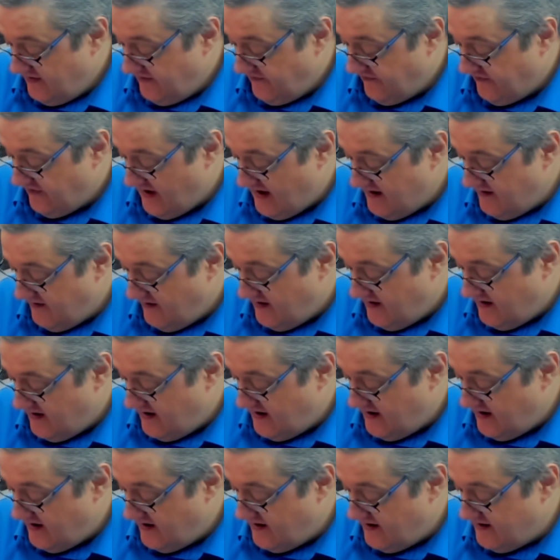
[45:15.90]
So
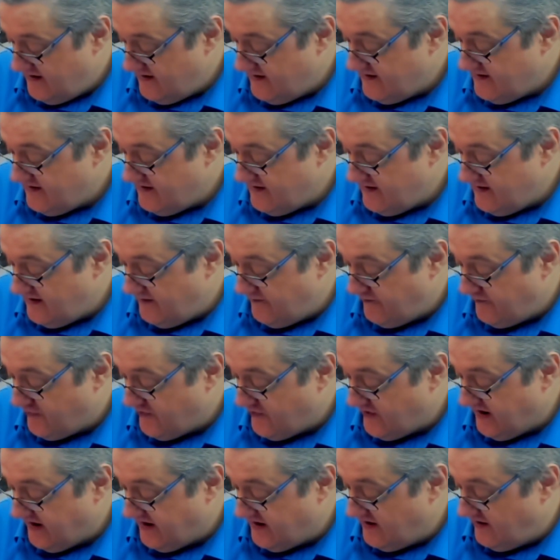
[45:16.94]
I'm
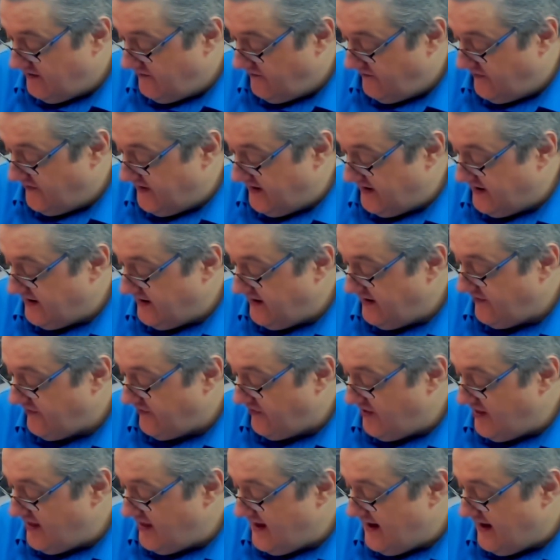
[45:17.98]
pretty confident it's
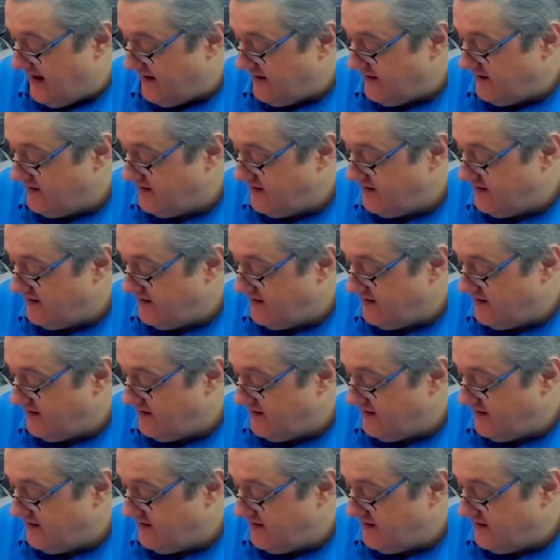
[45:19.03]
that.